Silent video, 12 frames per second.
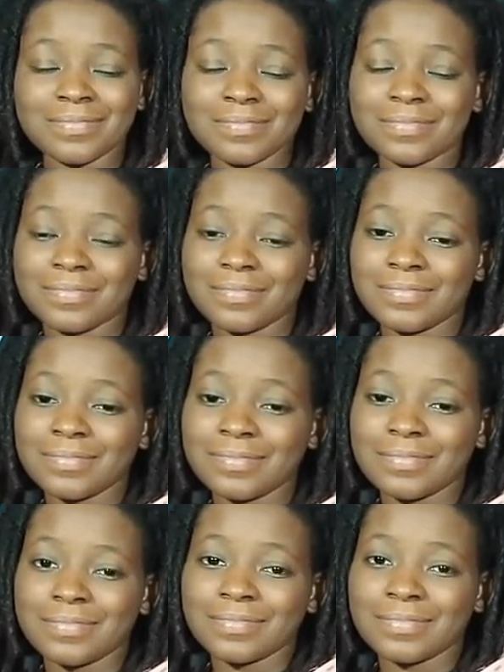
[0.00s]

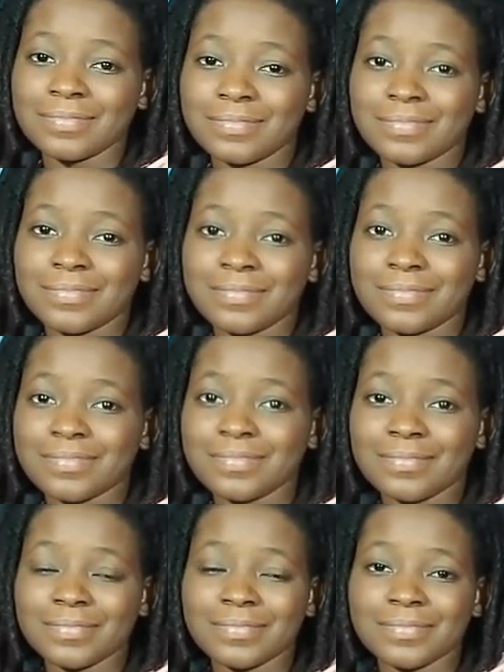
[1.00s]

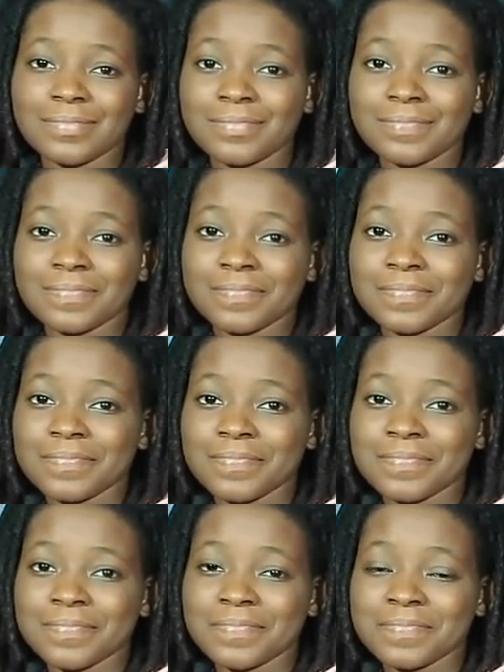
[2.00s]

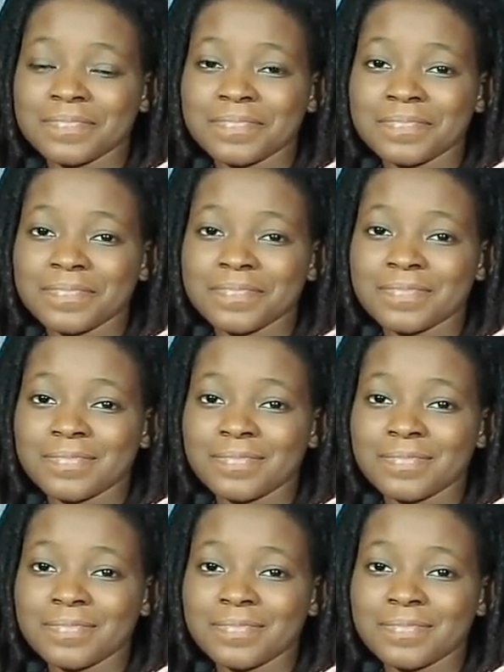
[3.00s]
No words are spoken by the person on screen.